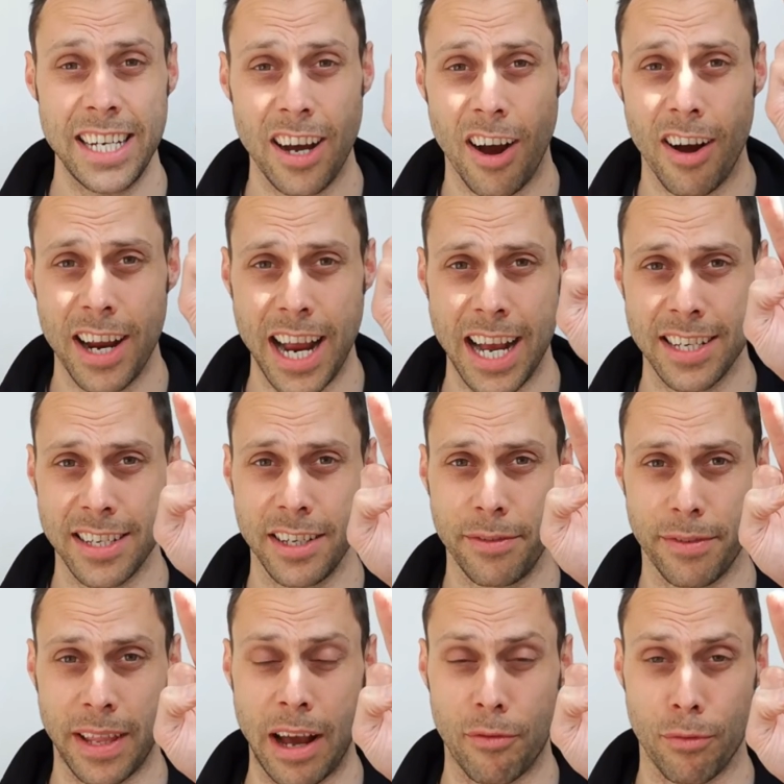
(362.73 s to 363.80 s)
acid for
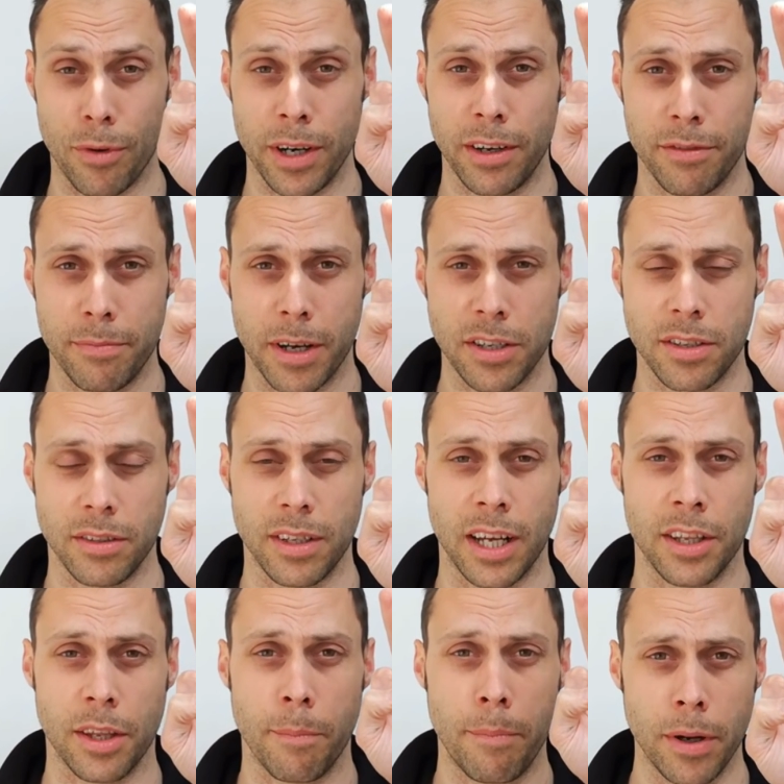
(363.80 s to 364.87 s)
that ring of muscle at the
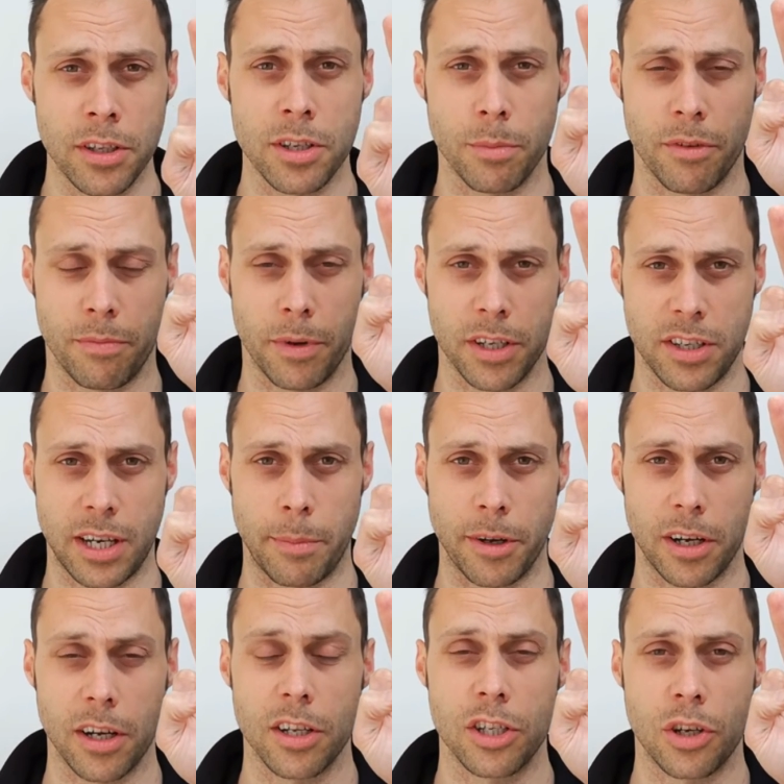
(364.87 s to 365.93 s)
bottom of my stomach
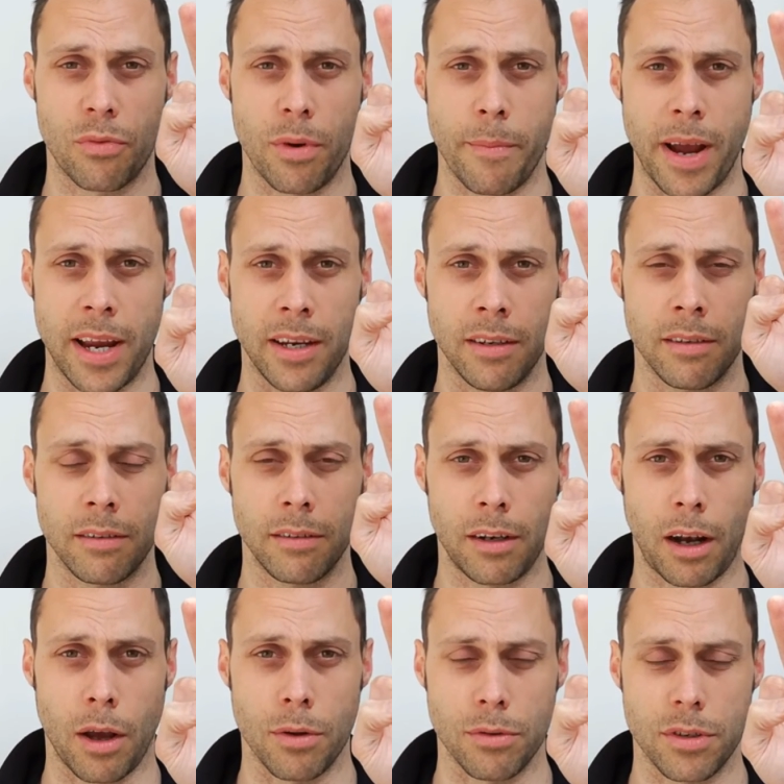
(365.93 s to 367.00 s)
to remain closed.